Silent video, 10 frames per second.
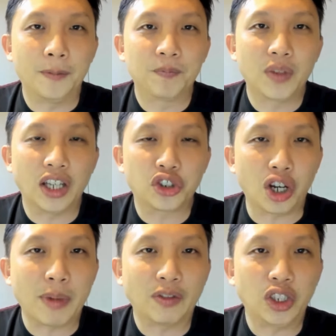enjoyed
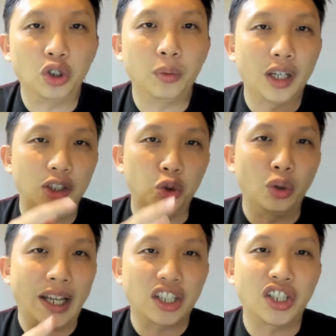my video, do
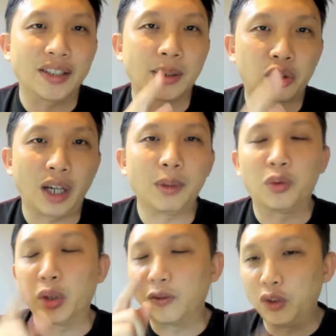like, share, subscribe. If you
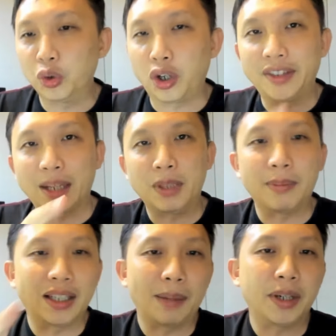want to view, contact me at my
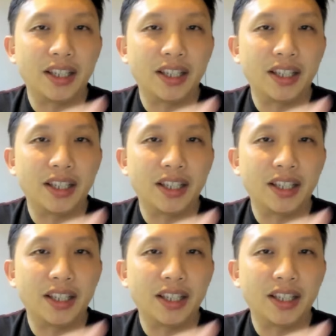number here,